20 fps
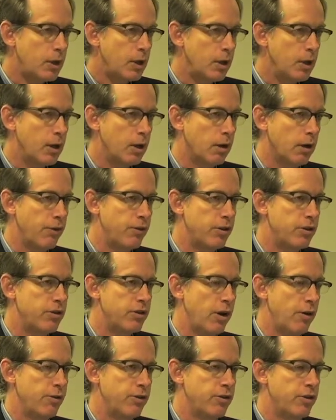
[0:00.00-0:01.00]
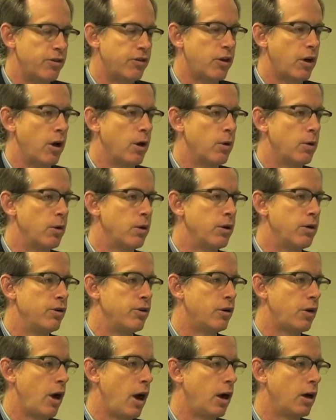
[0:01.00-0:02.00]
Uh, lived in San Francisco, in
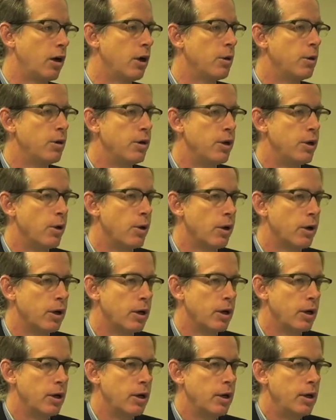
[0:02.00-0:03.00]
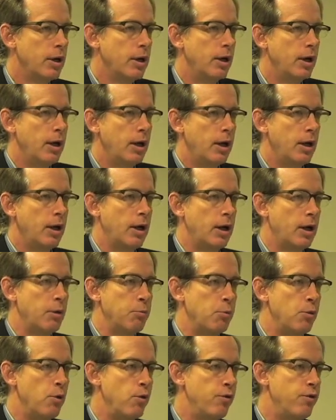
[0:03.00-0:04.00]
Chicago, and New York. Uh,
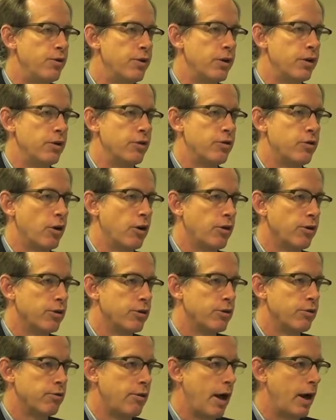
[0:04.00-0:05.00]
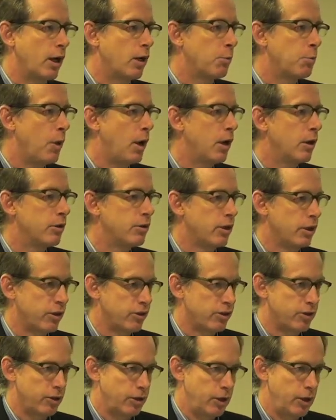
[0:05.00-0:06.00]
moved in circles of radical
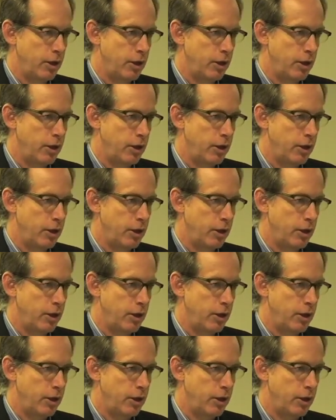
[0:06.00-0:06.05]
politics